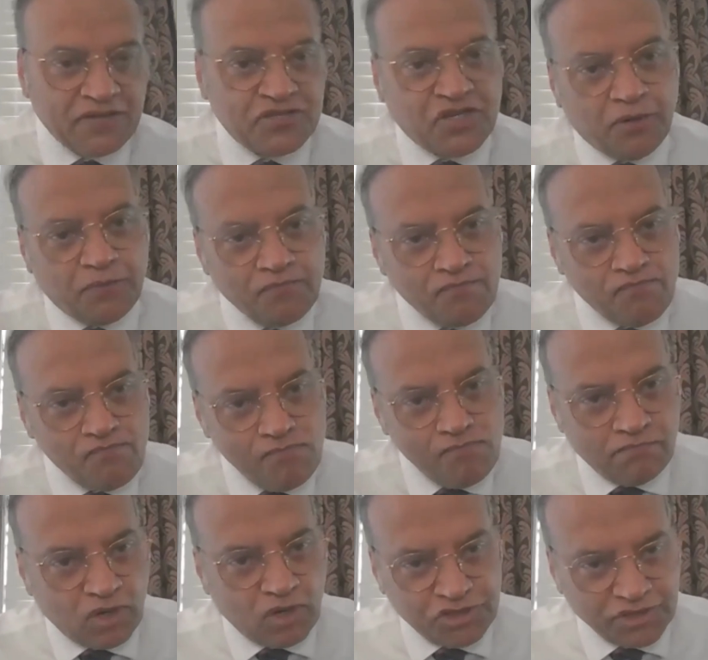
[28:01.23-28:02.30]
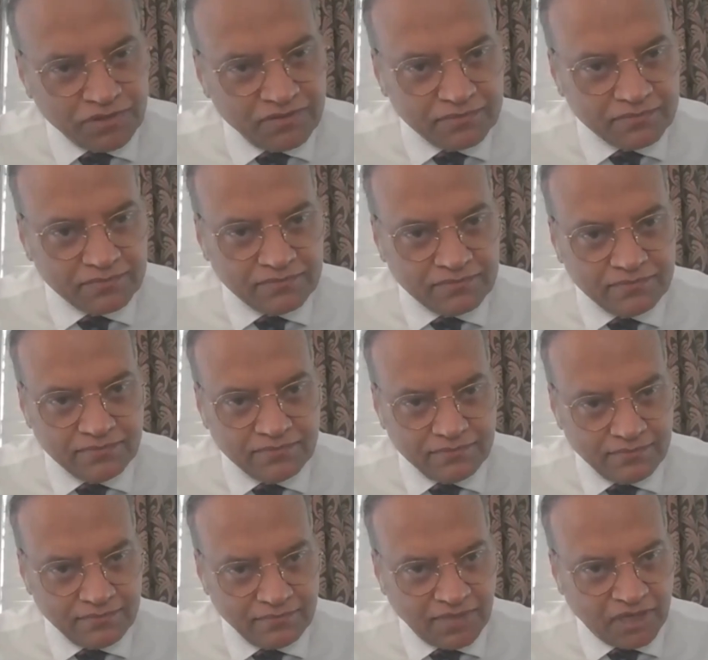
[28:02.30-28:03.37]
so motion
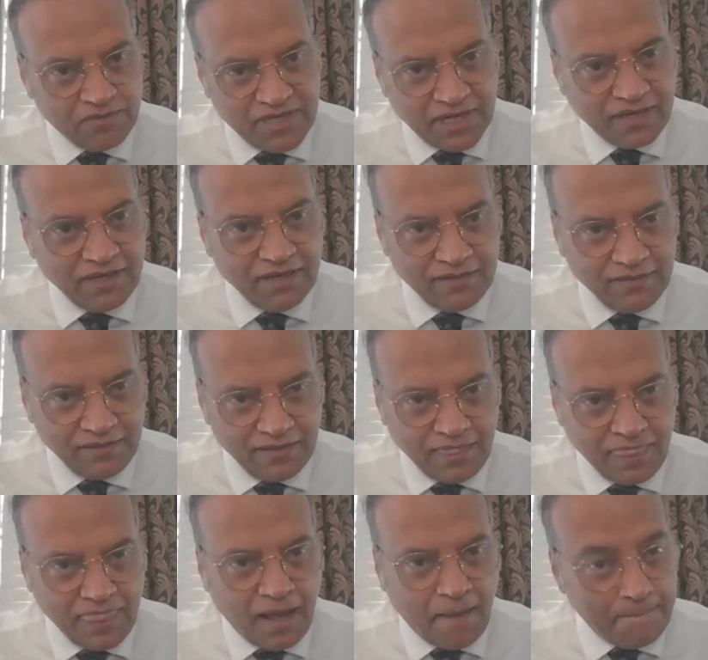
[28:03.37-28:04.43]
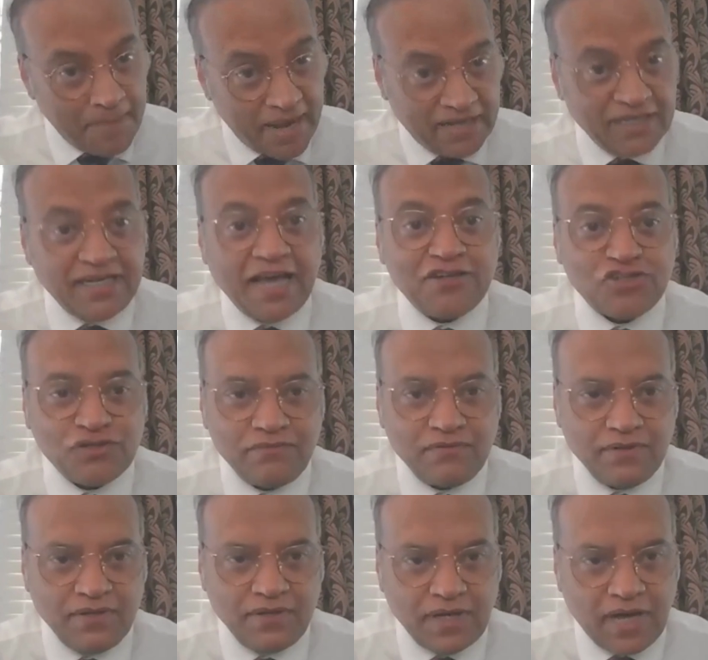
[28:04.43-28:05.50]
music meditation
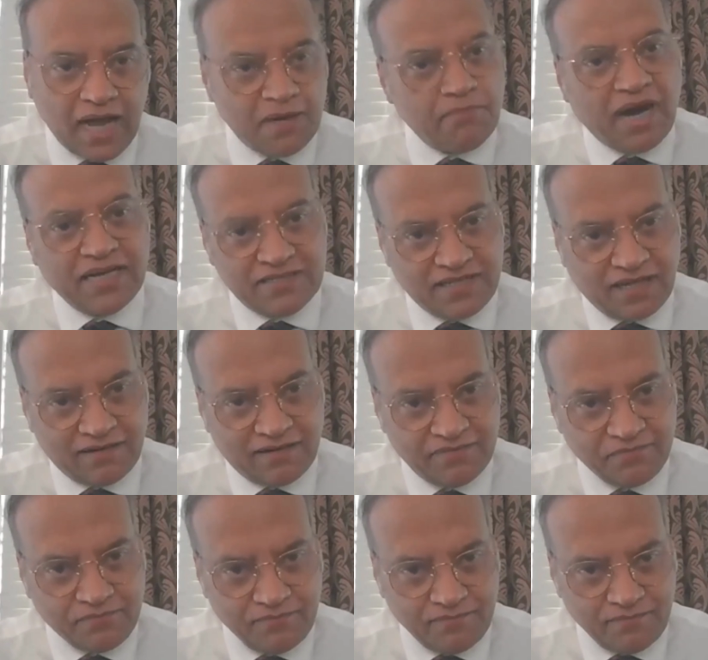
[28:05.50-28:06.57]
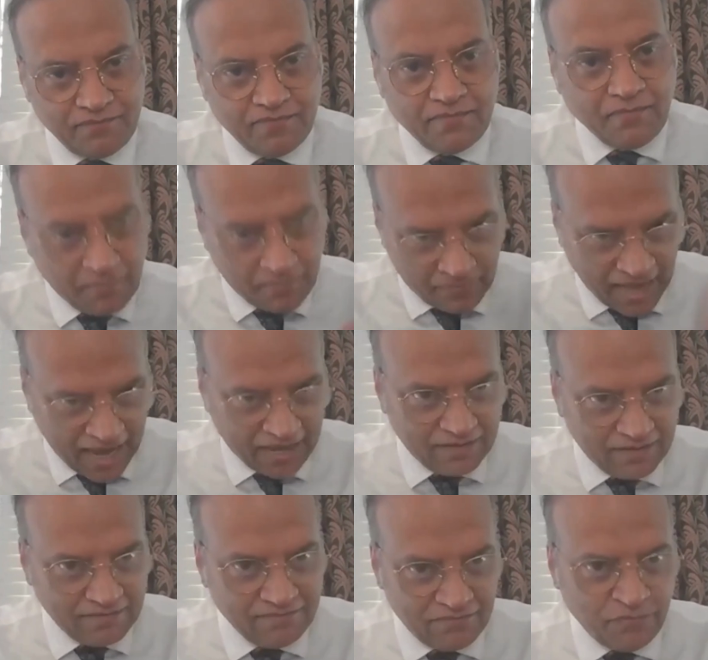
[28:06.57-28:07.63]
and mindset
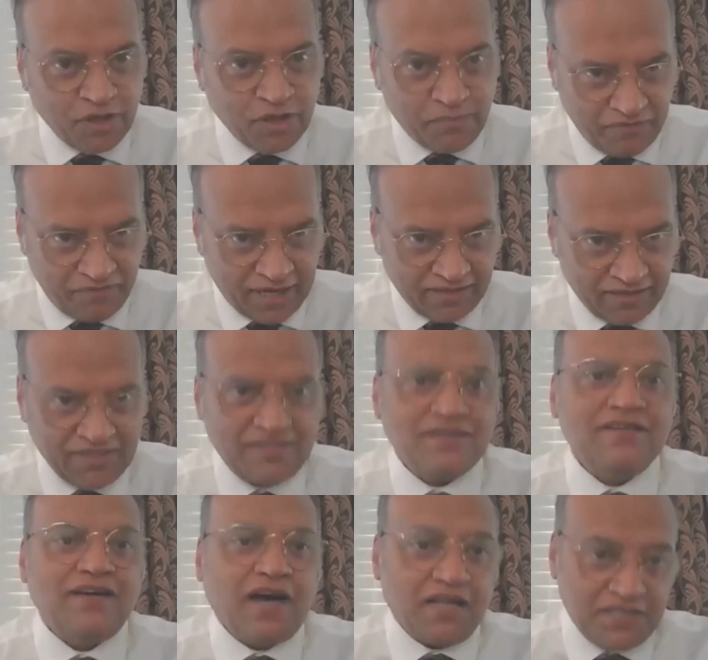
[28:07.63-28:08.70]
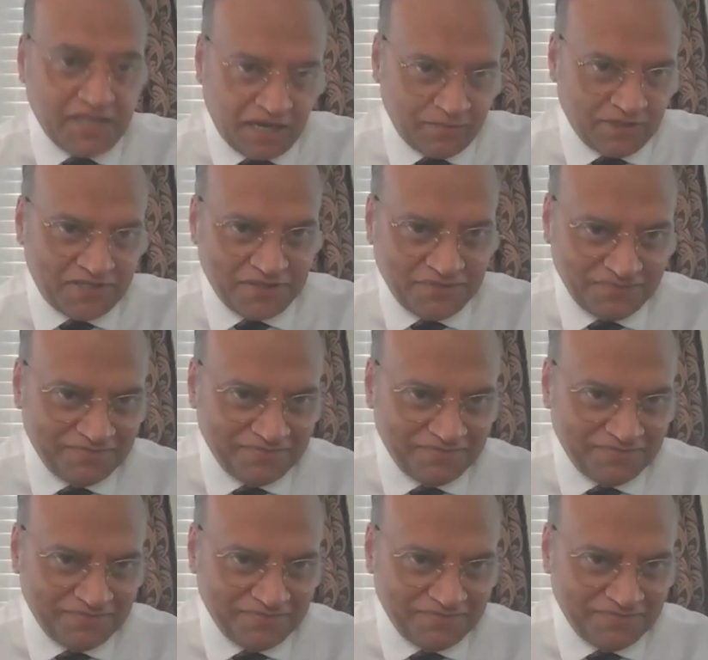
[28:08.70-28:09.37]
that will prevent alzheimer's